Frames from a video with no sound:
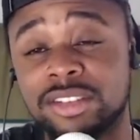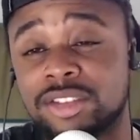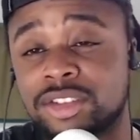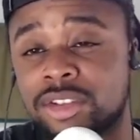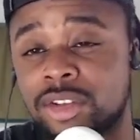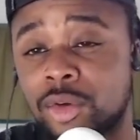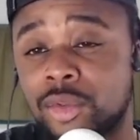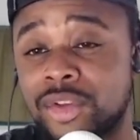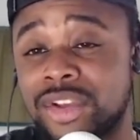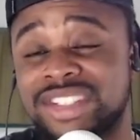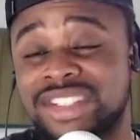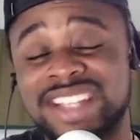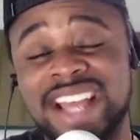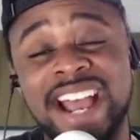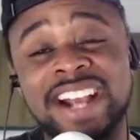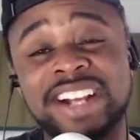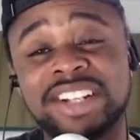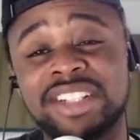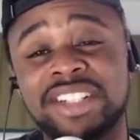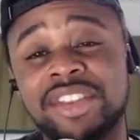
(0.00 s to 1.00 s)
So there's
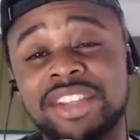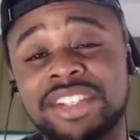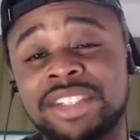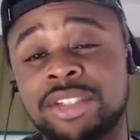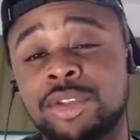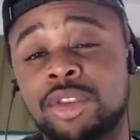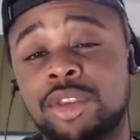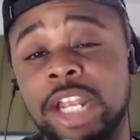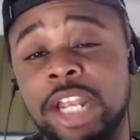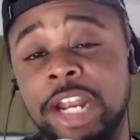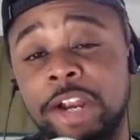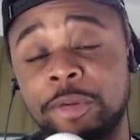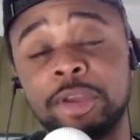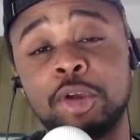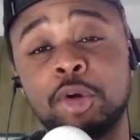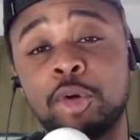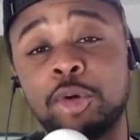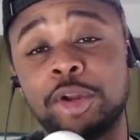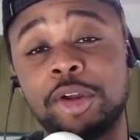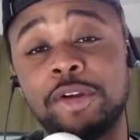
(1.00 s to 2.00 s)
actually this theory
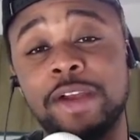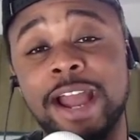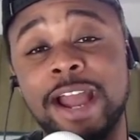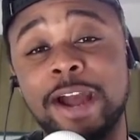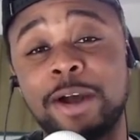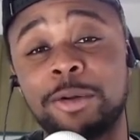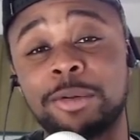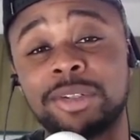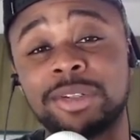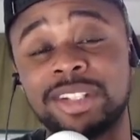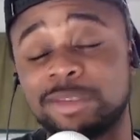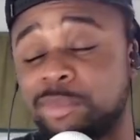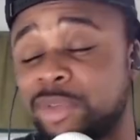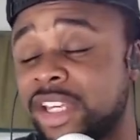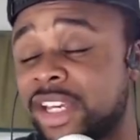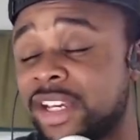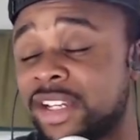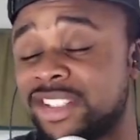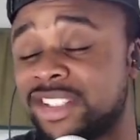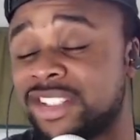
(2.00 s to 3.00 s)
going around
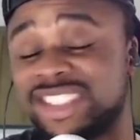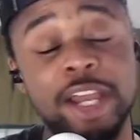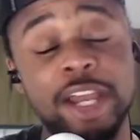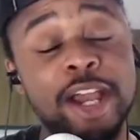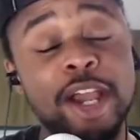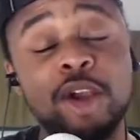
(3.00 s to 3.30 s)
because